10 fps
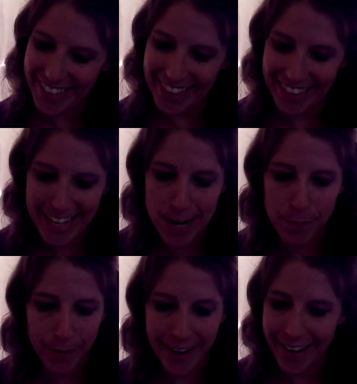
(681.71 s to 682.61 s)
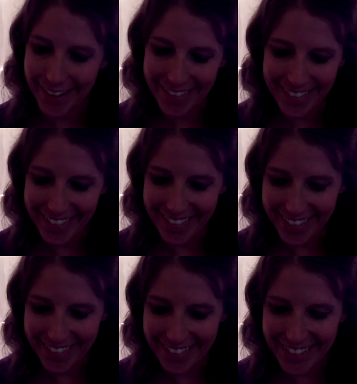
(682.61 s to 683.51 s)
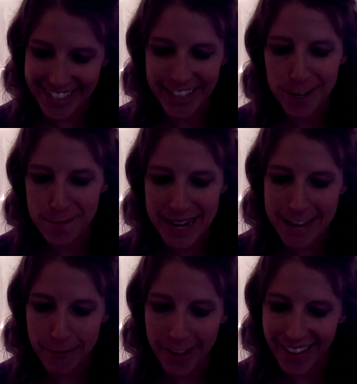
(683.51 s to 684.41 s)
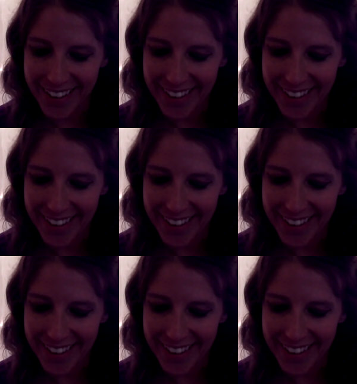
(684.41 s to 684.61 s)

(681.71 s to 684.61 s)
Libra. It's a little bit evil.